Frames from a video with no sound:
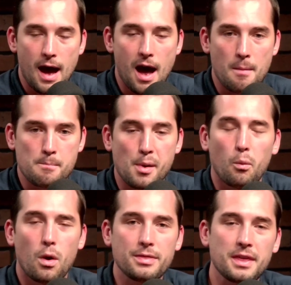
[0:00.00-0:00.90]
Um,
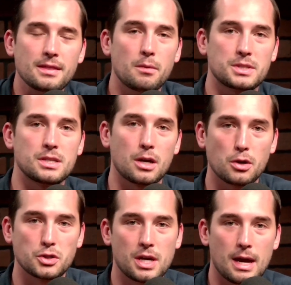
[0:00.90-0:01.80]
but one thing that was
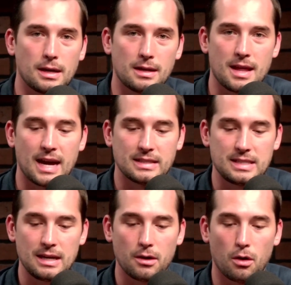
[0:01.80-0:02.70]
negotiated in that
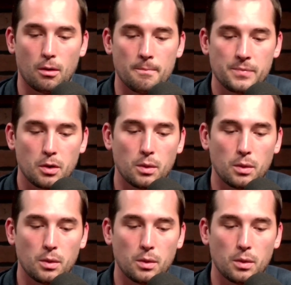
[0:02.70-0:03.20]
deal